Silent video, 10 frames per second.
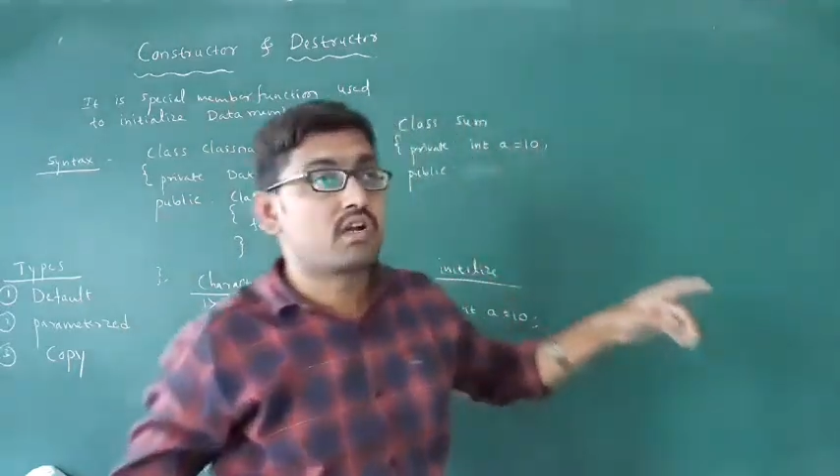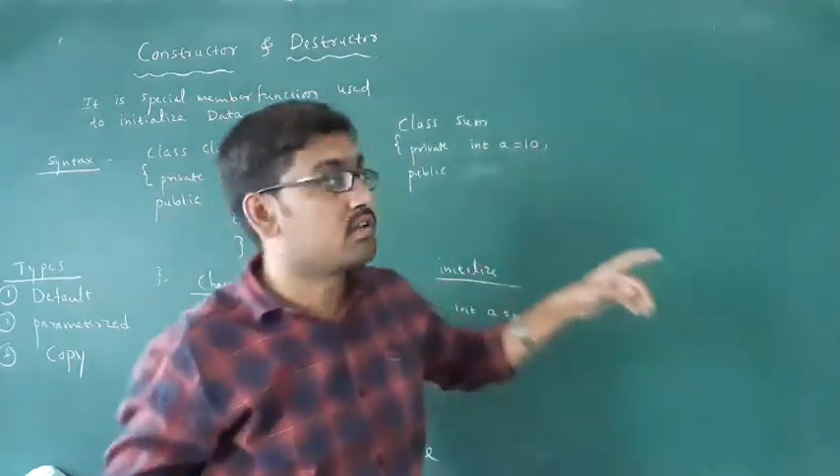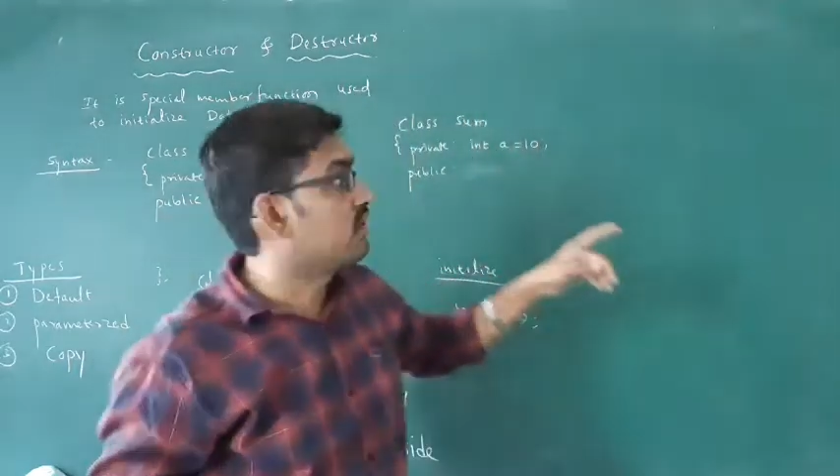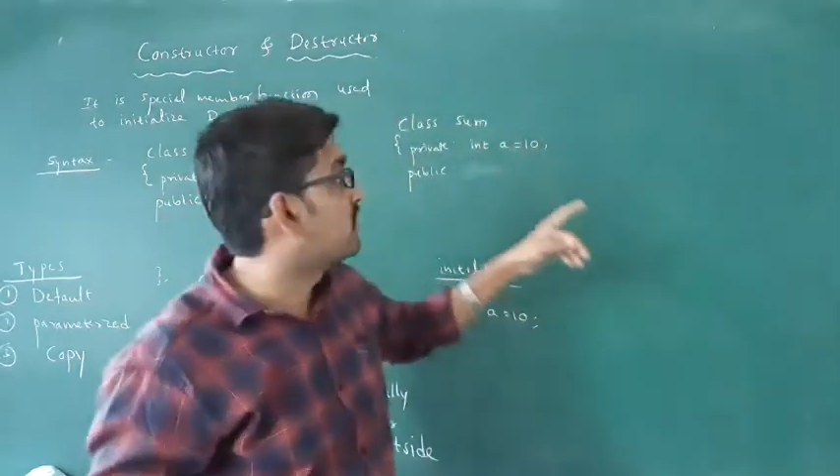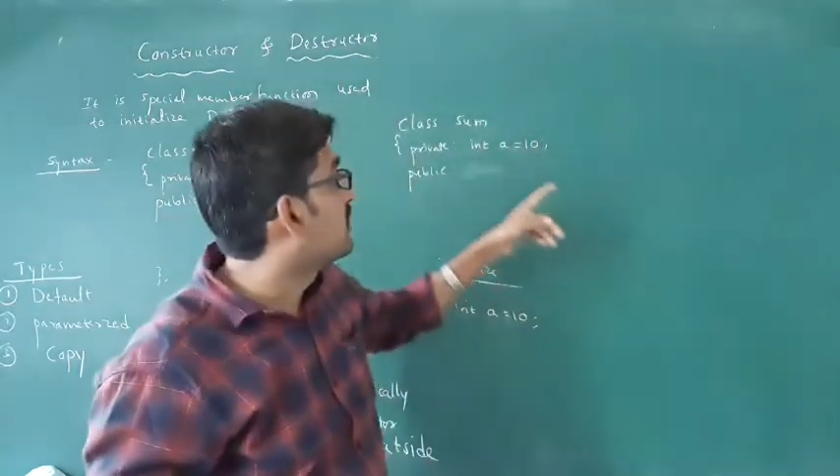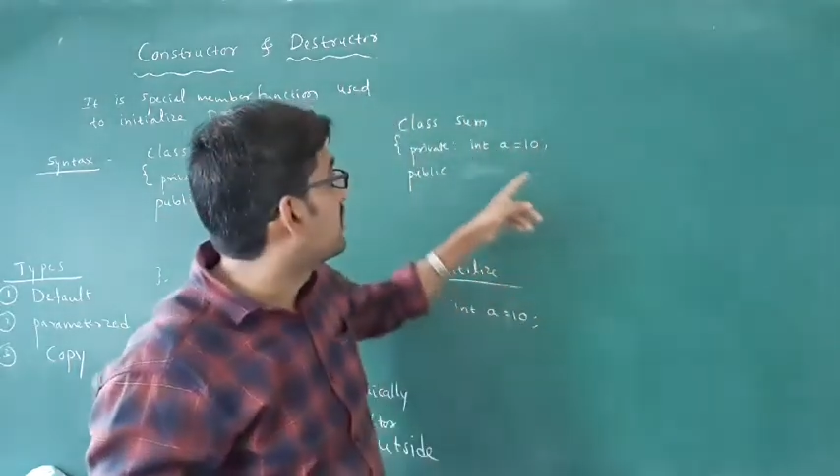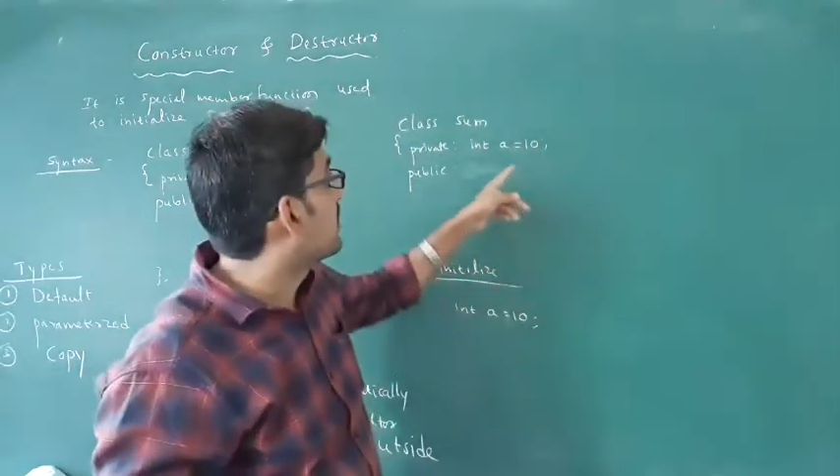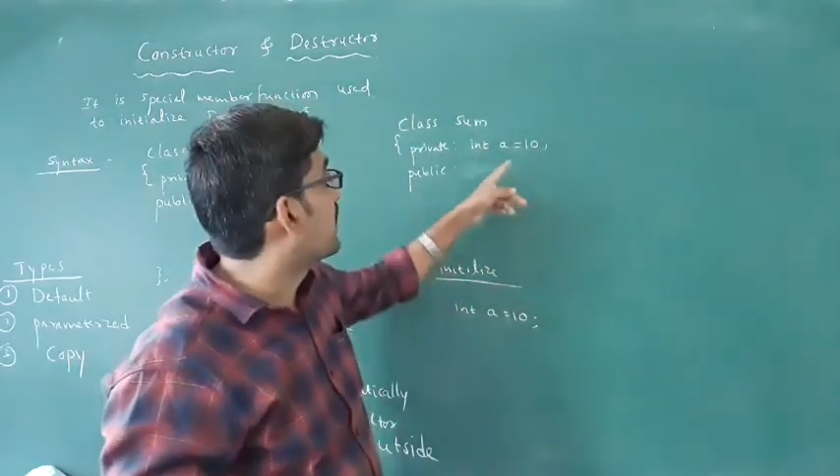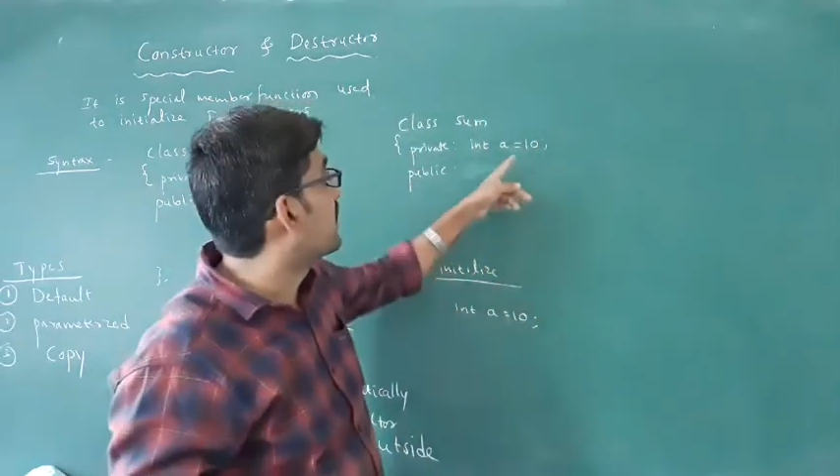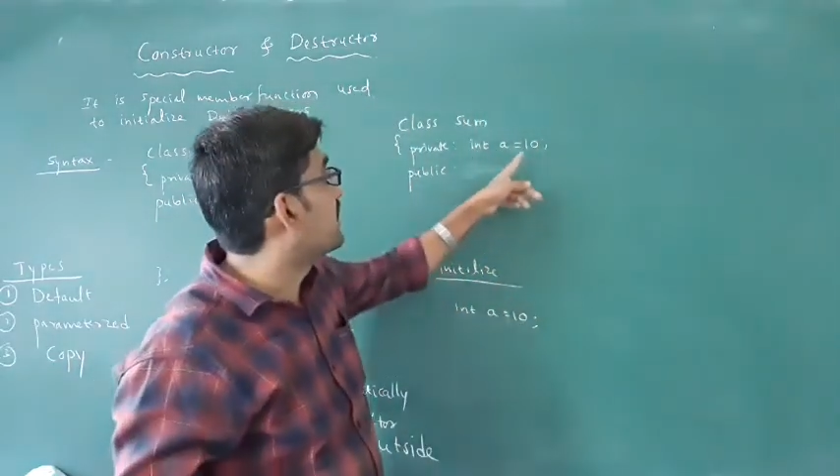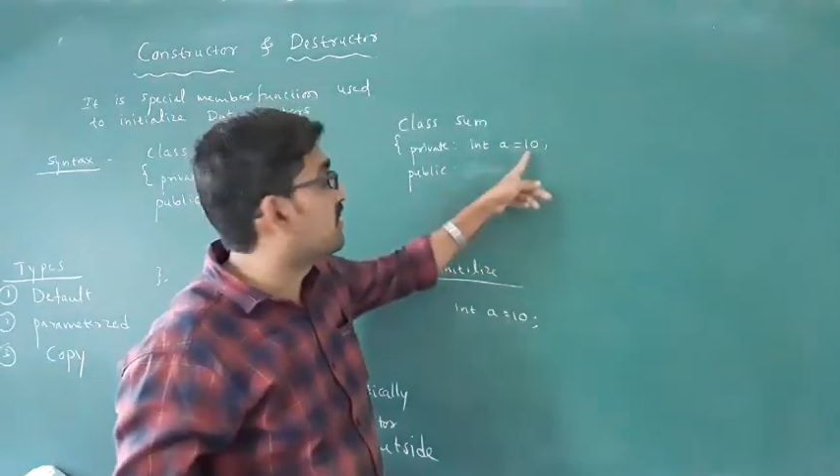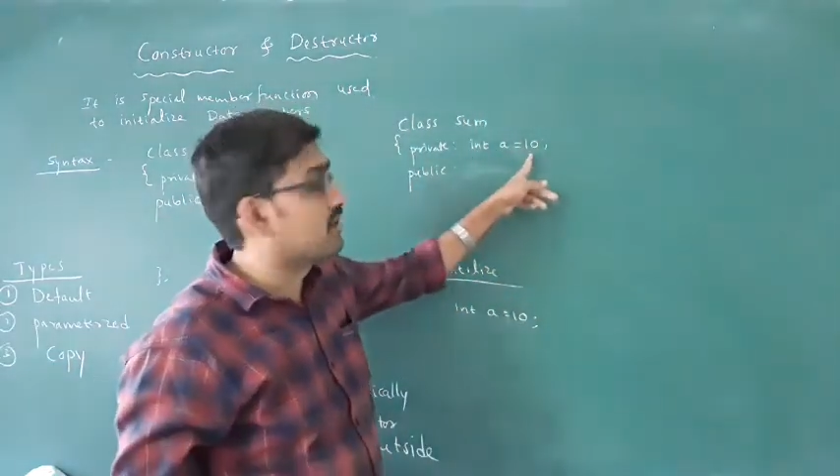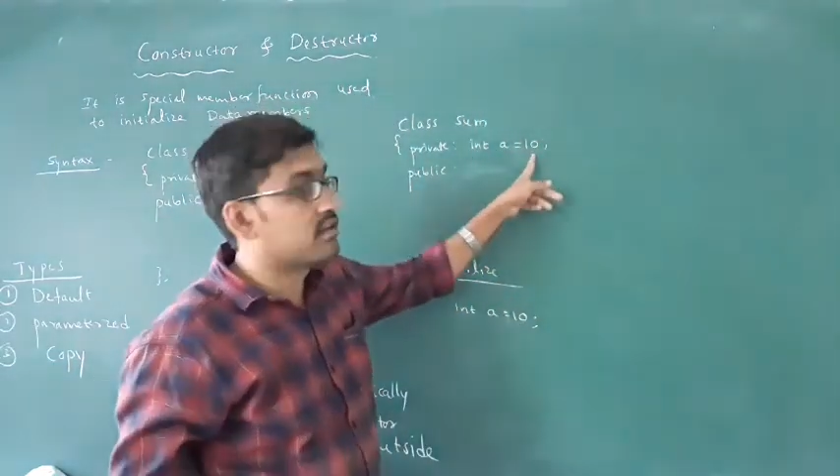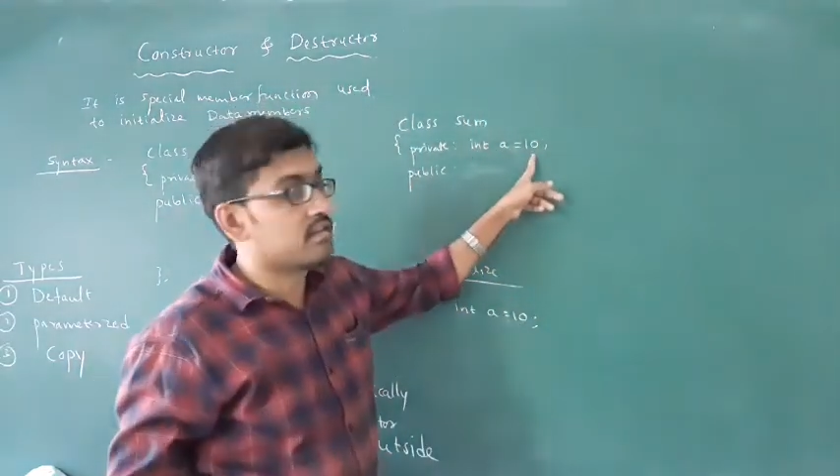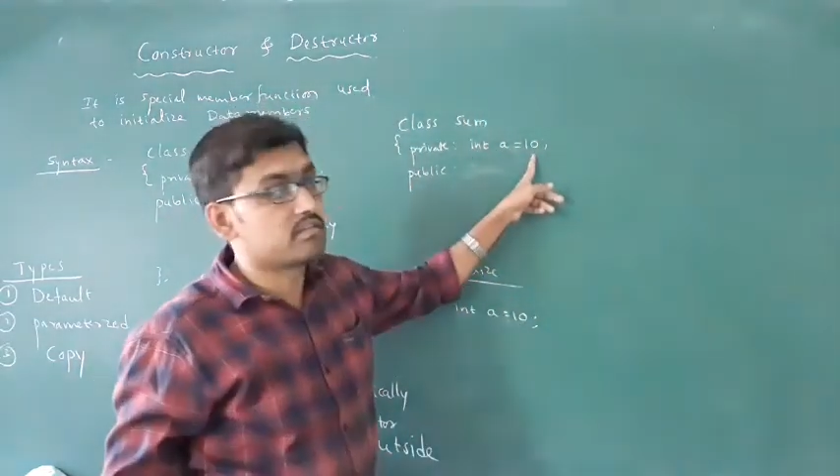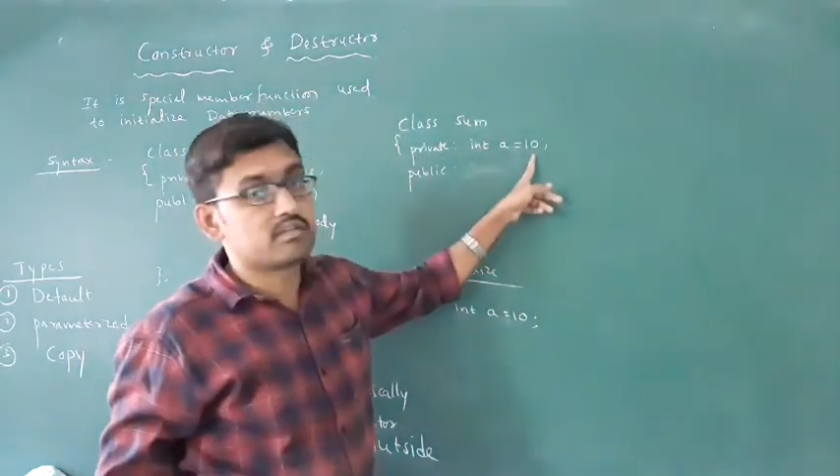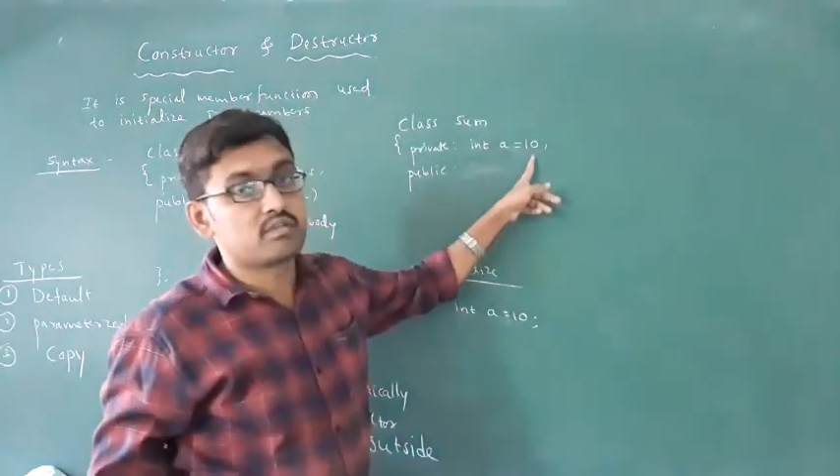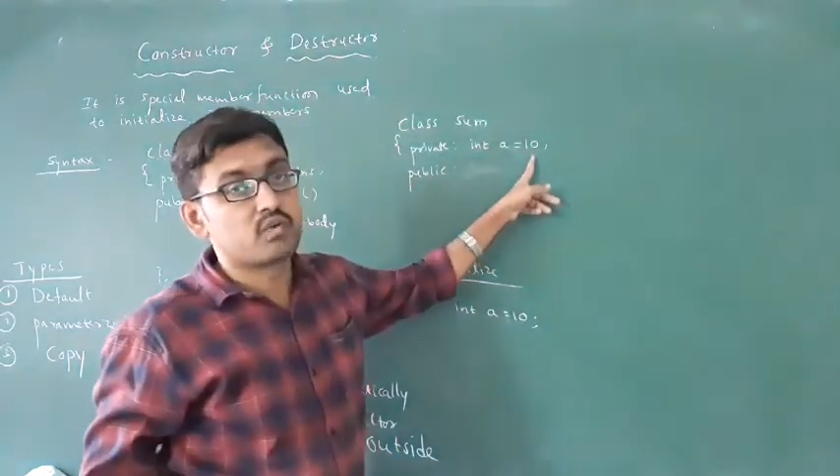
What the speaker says: not getting errors.